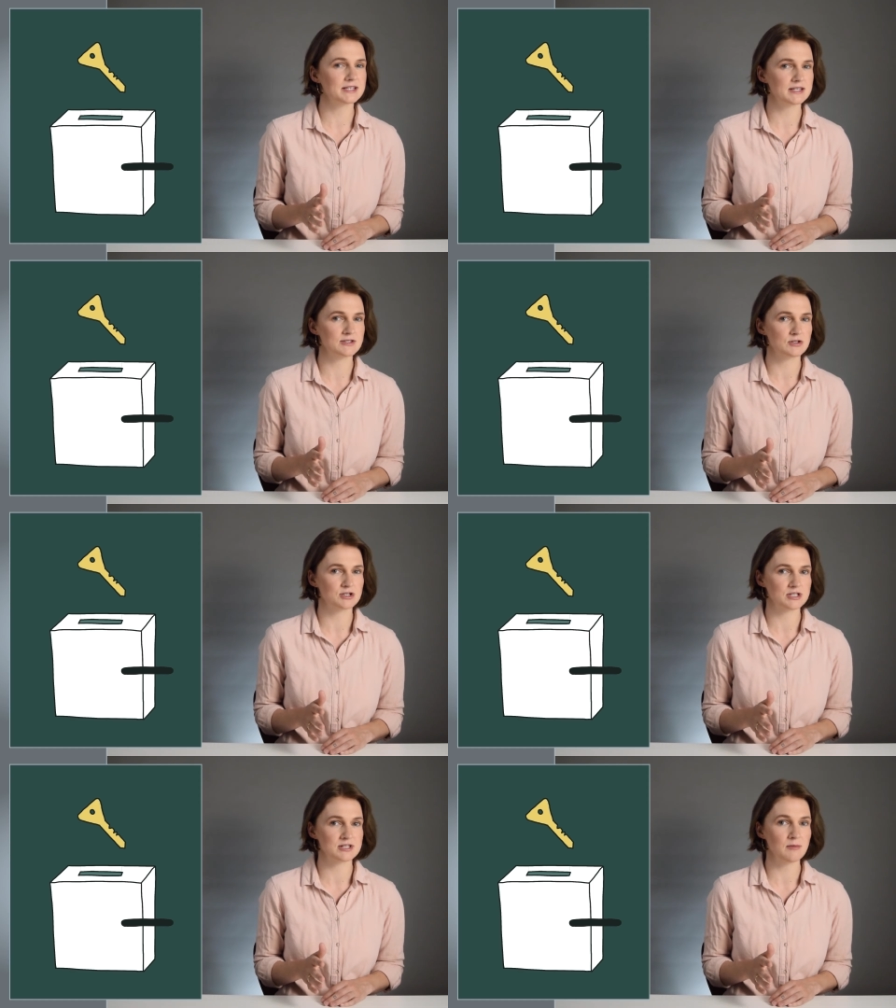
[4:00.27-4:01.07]
keys are
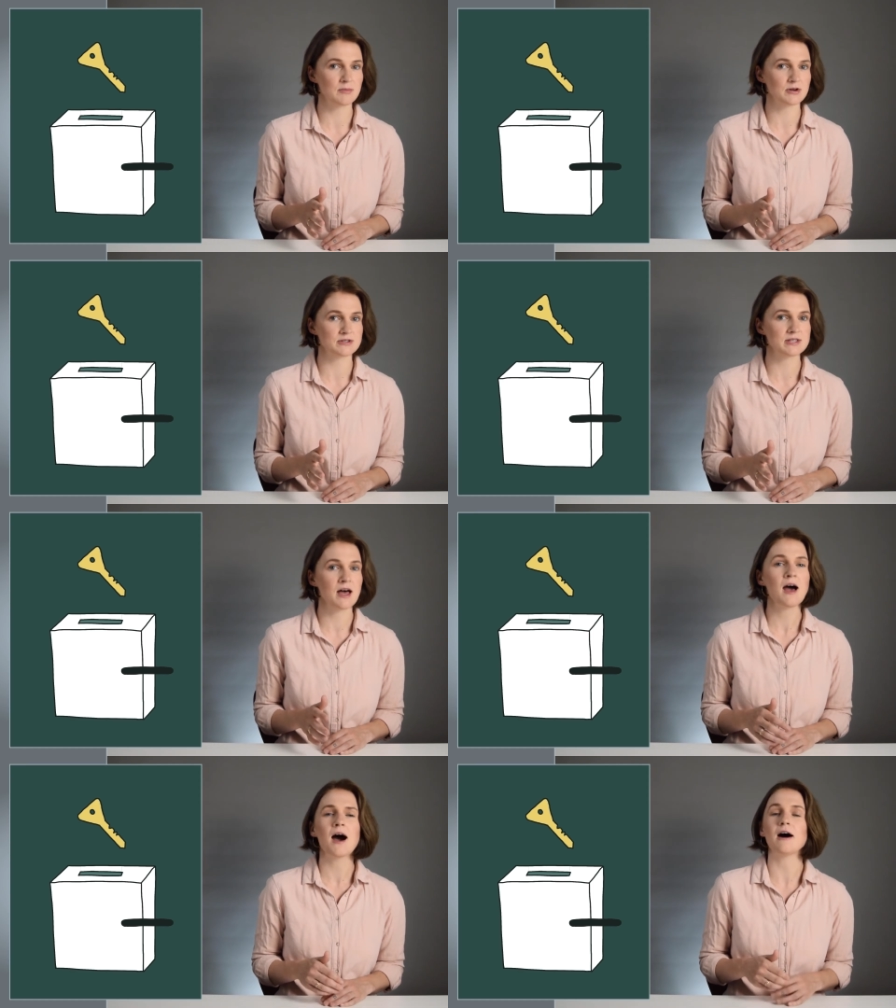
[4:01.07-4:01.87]
just numbers,
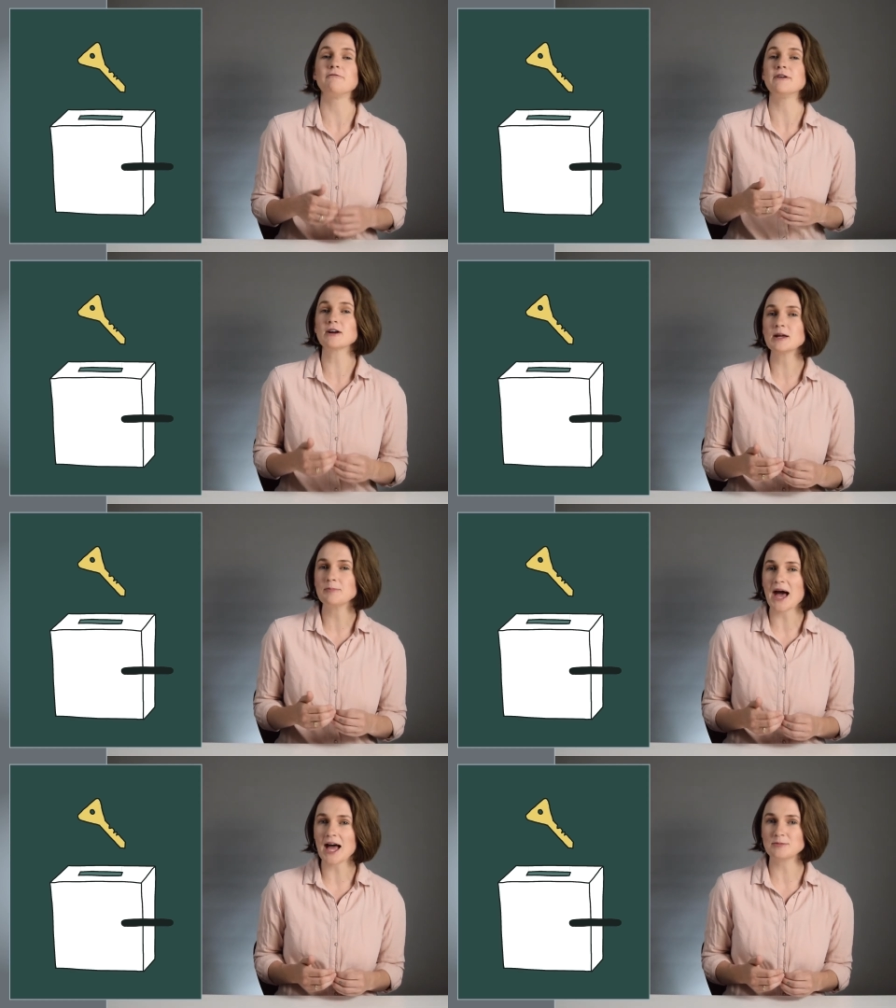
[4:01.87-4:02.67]
a very
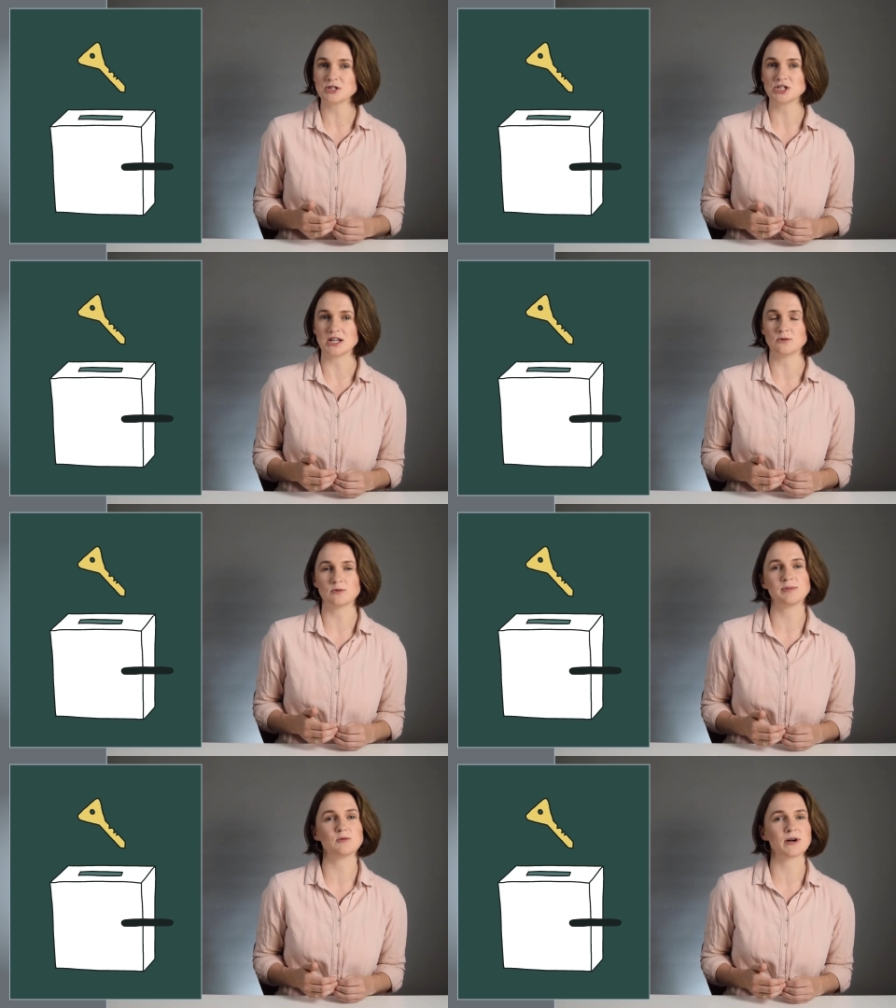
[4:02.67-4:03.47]
bad machine
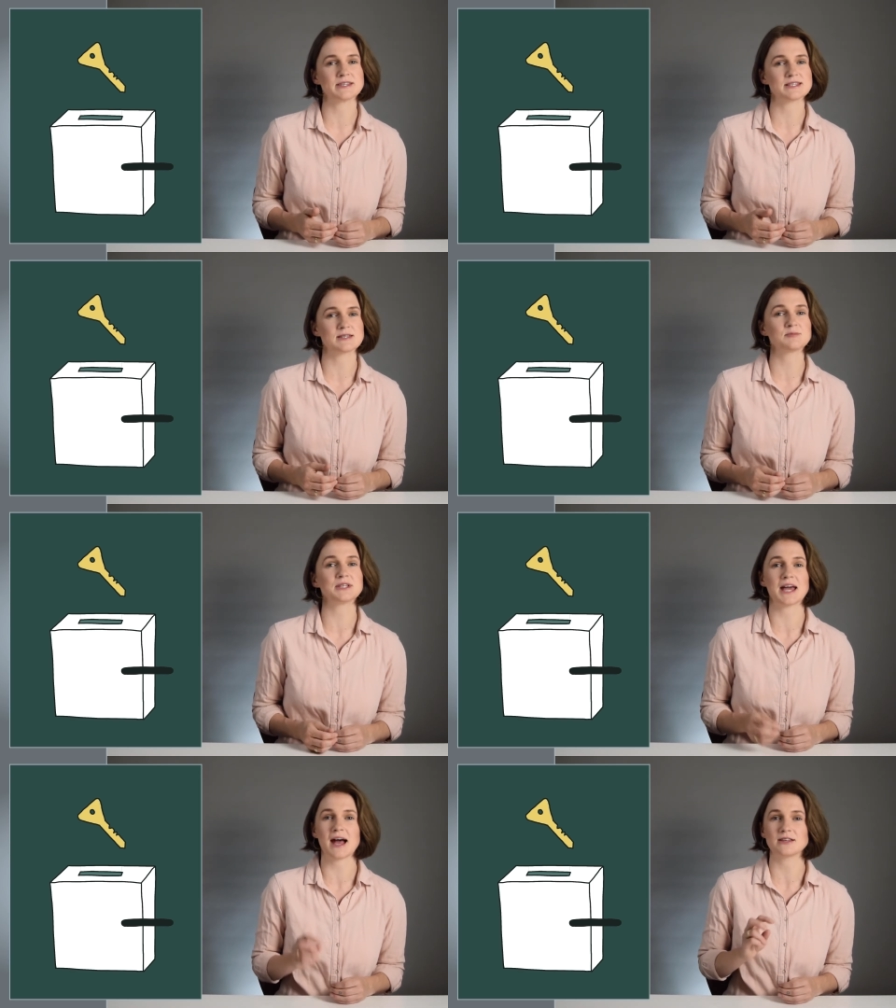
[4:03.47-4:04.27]
would be one that
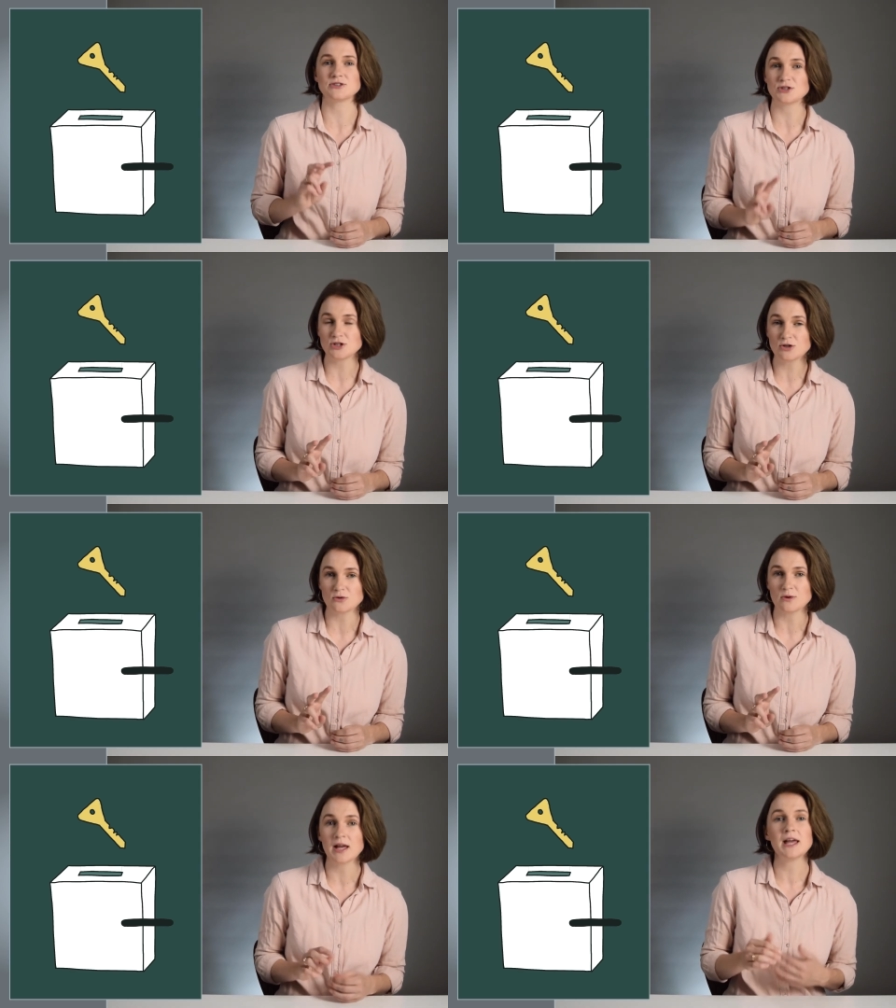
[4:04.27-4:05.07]
simply adds
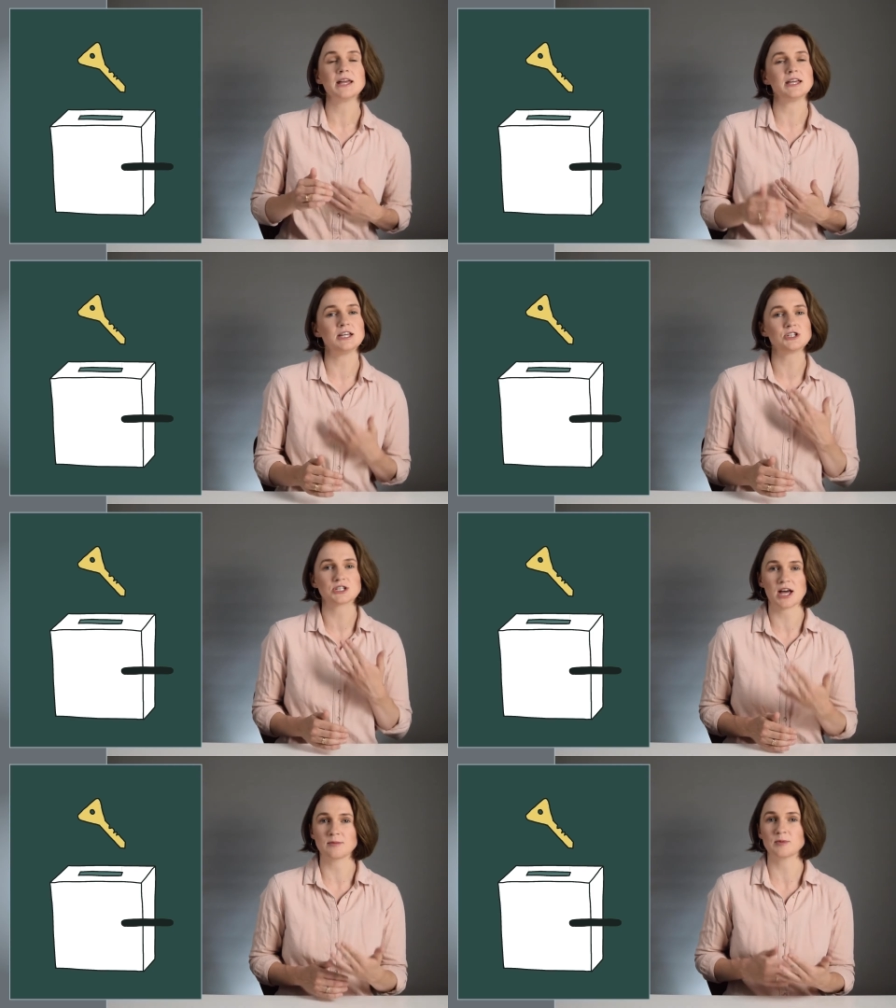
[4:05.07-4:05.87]
two each
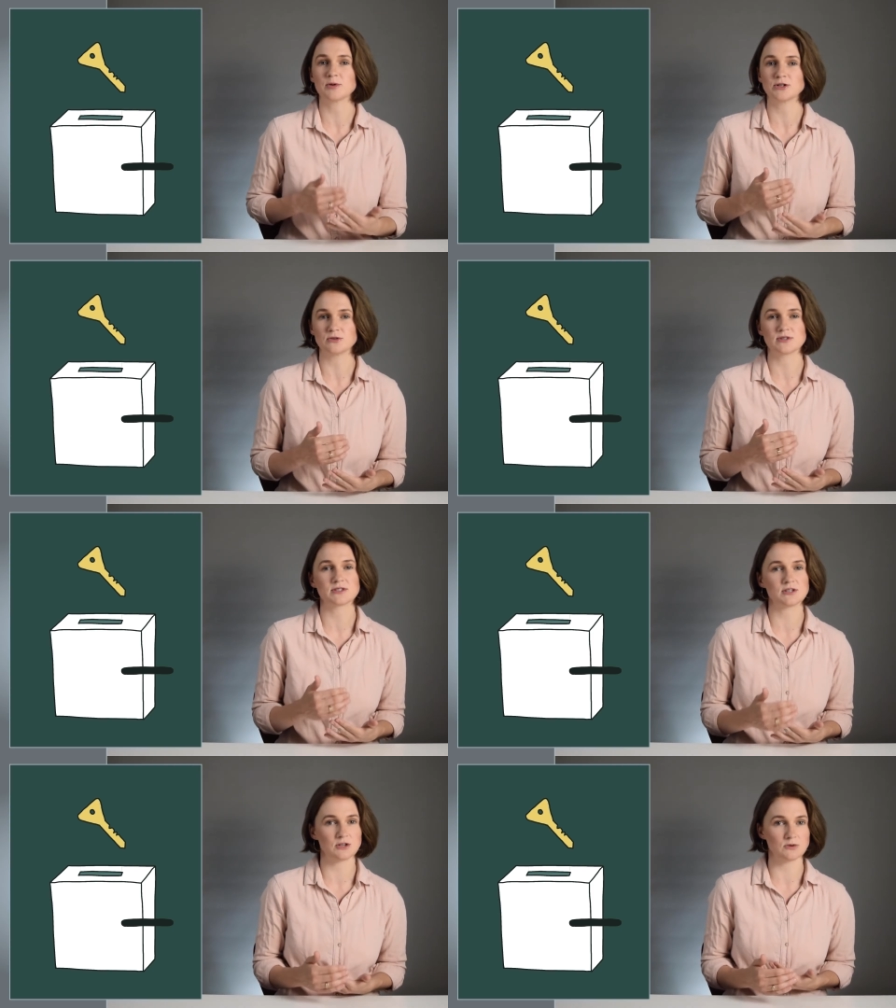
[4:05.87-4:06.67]
time it produces
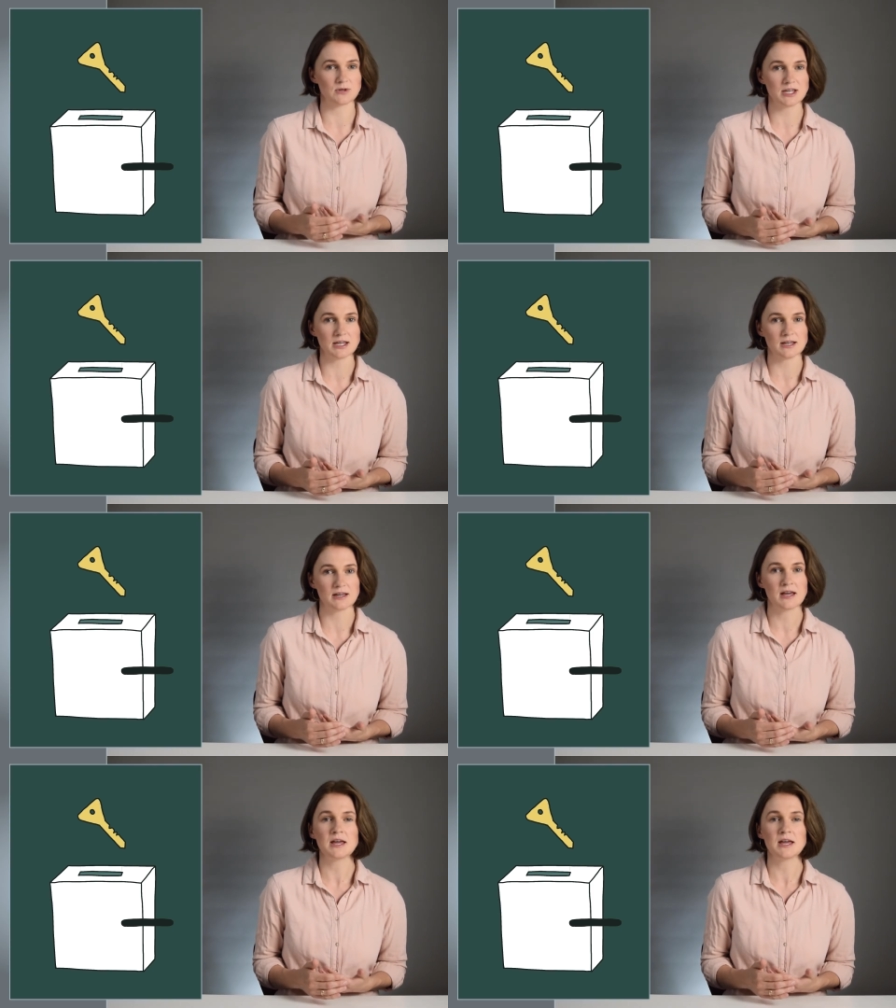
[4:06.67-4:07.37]
a new key.